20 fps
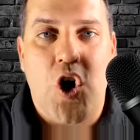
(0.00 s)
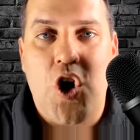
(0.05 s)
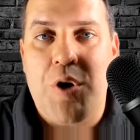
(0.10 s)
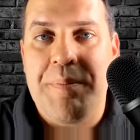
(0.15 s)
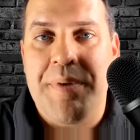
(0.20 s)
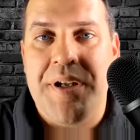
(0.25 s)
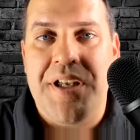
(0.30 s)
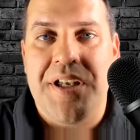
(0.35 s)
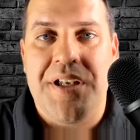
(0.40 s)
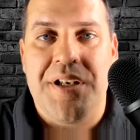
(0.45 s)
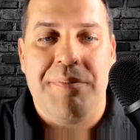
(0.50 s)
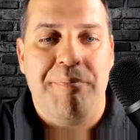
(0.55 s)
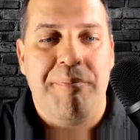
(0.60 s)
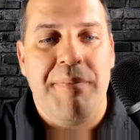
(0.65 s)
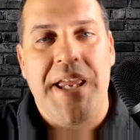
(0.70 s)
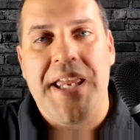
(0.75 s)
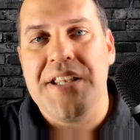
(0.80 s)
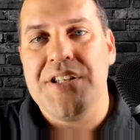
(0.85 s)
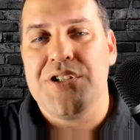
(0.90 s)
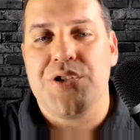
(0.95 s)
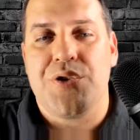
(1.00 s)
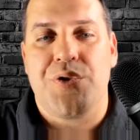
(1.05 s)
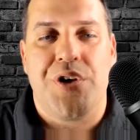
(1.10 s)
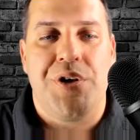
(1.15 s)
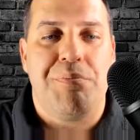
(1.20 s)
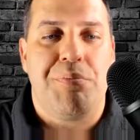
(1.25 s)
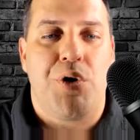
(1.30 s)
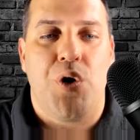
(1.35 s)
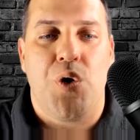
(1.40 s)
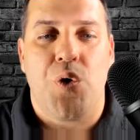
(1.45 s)
urban Main
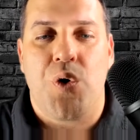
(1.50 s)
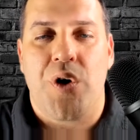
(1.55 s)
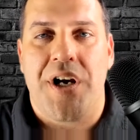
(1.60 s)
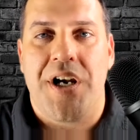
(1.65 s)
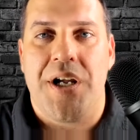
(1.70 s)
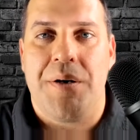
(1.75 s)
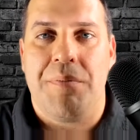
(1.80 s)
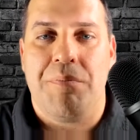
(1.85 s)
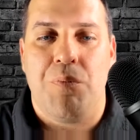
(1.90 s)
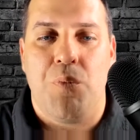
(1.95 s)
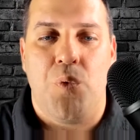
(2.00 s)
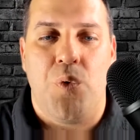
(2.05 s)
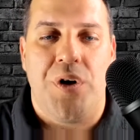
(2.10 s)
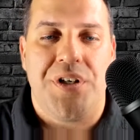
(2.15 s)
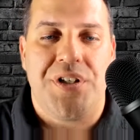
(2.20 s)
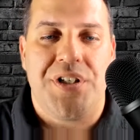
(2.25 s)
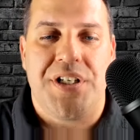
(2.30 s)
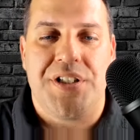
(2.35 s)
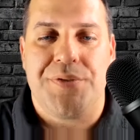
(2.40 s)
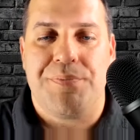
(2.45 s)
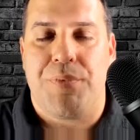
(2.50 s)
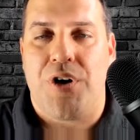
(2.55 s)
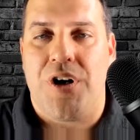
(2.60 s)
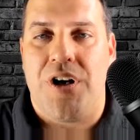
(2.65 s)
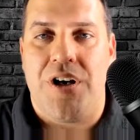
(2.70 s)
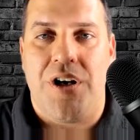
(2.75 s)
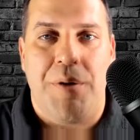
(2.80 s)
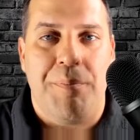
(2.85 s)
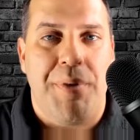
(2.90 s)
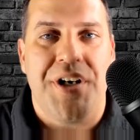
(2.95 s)
Street program, which has
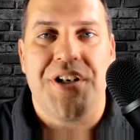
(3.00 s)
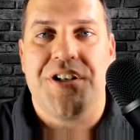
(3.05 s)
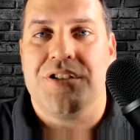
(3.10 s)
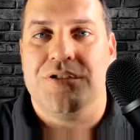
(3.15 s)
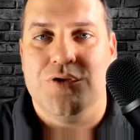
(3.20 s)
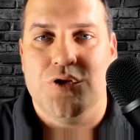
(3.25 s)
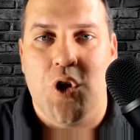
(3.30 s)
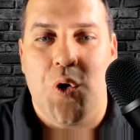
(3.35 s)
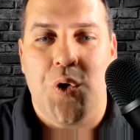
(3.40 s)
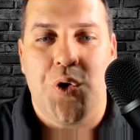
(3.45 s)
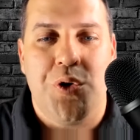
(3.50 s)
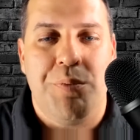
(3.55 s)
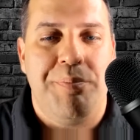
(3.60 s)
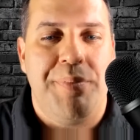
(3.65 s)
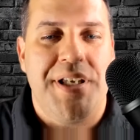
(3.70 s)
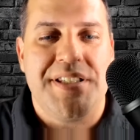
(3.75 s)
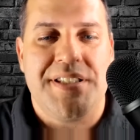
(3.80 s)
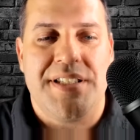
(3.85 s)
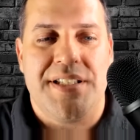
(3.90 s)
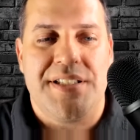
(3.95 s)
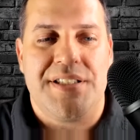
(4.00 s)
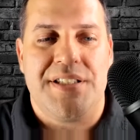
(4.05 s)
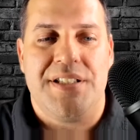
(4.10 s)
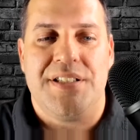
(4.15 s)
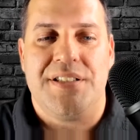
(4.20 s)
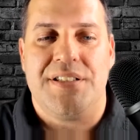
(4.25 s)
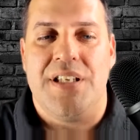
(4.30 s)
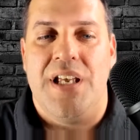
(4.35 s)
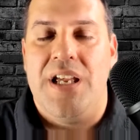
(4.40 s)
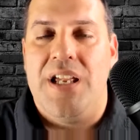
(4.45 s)
brought a bunch of local
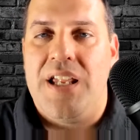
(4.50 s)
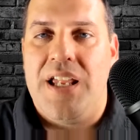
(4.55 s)
businesses